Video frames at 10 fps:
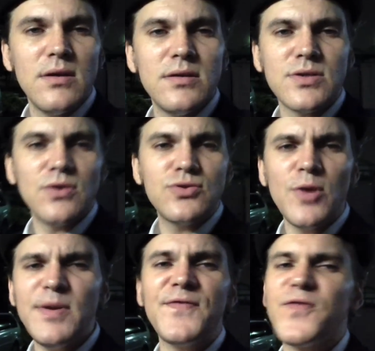So
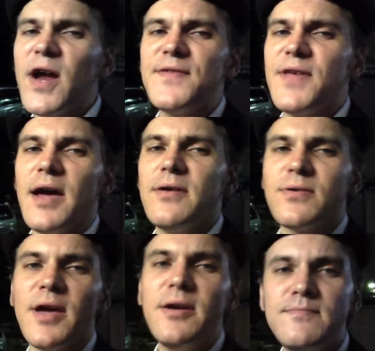don't be afraid of that,
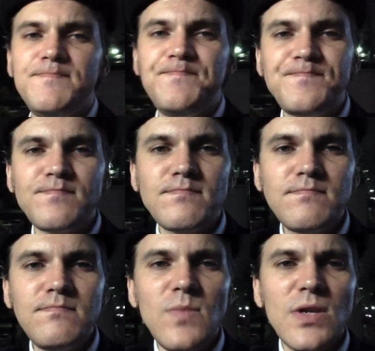okay?
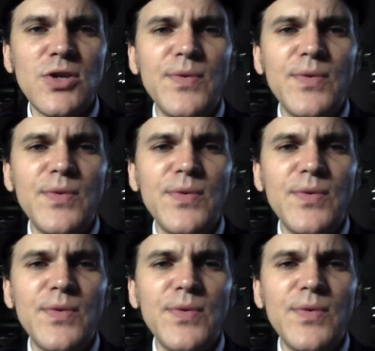So